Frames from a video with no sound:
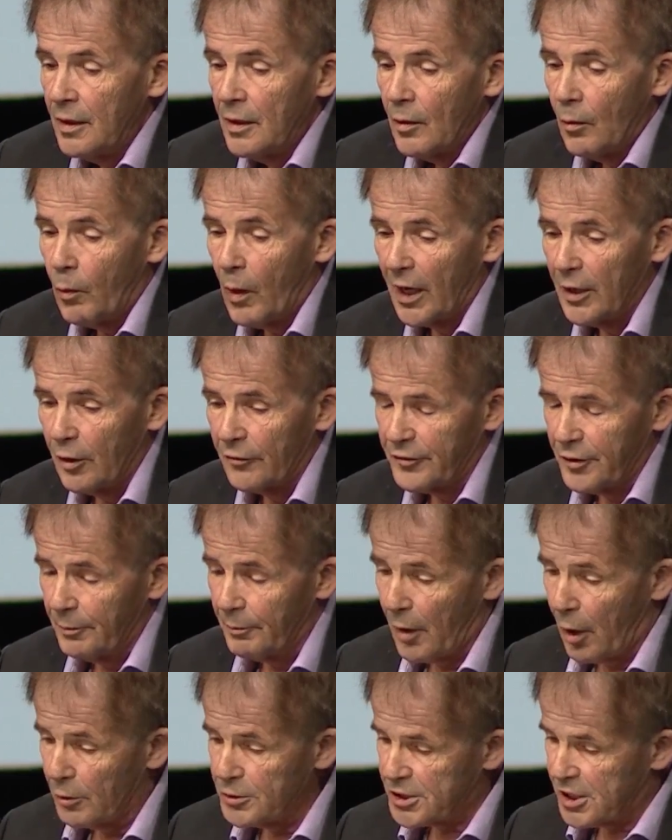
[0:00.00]
One of the
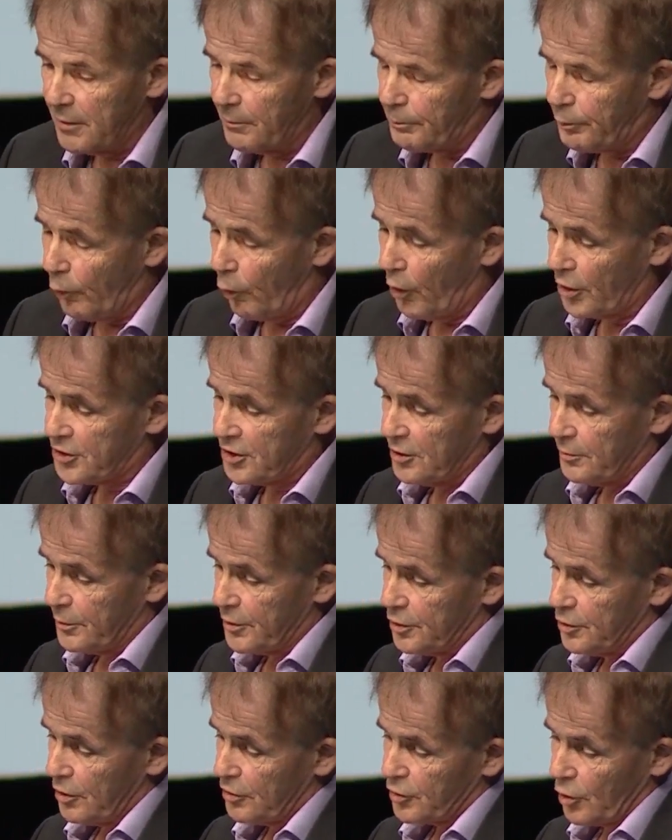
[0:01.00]
most important
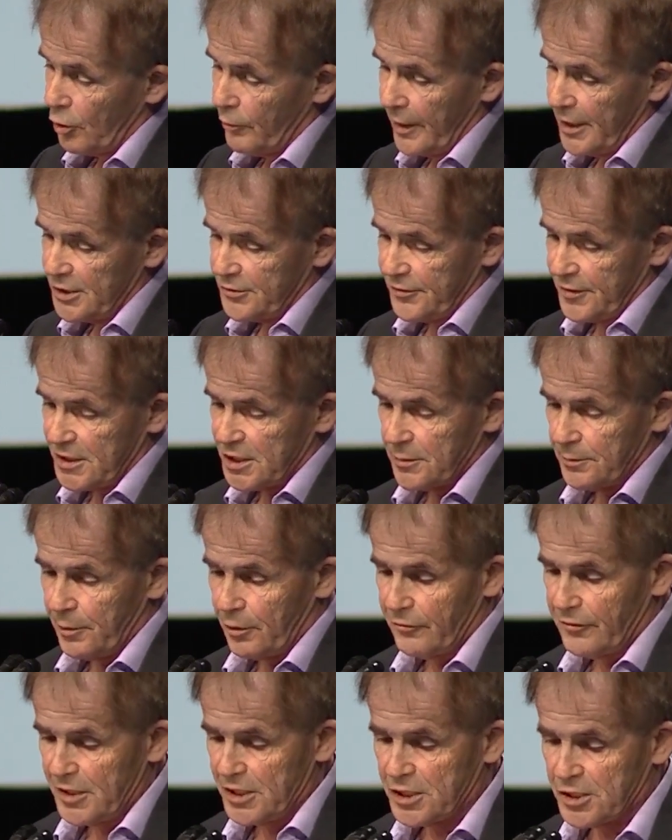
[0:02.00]
but not always
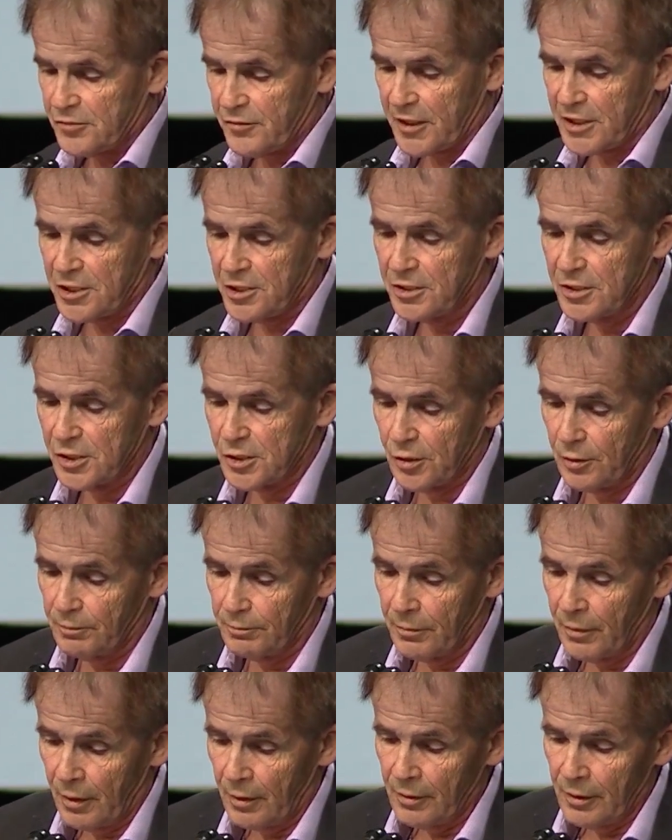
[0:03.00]
visible restrictions
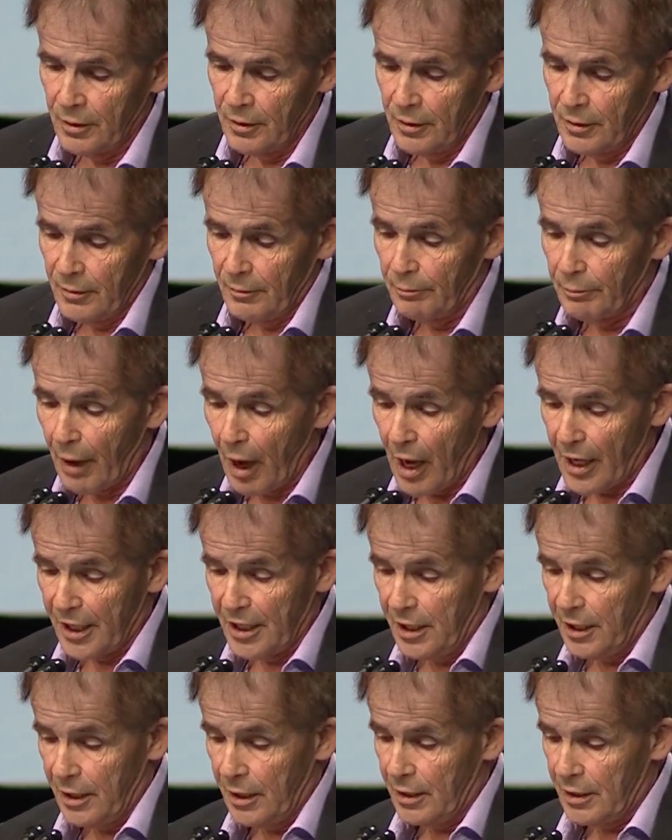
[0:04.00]
on
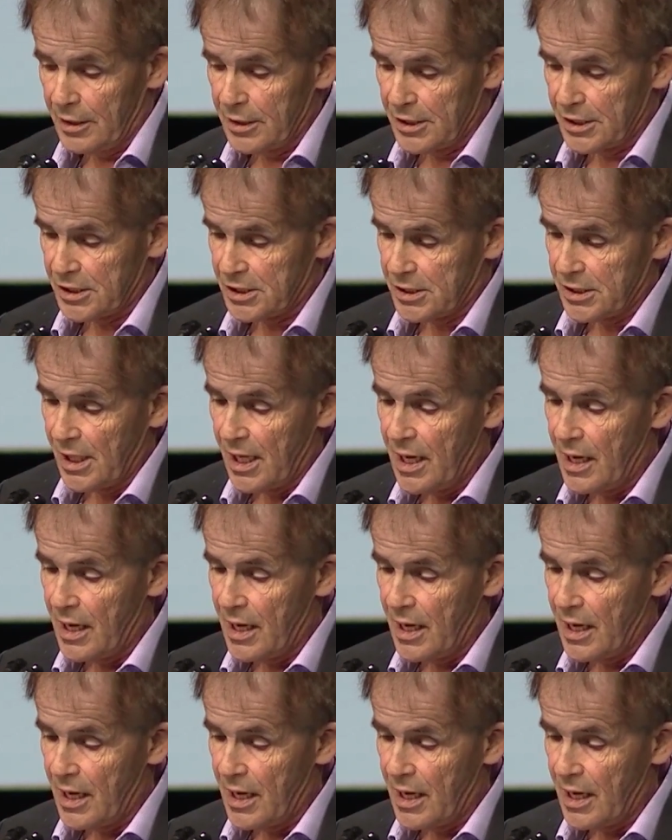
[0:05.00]
bargaining is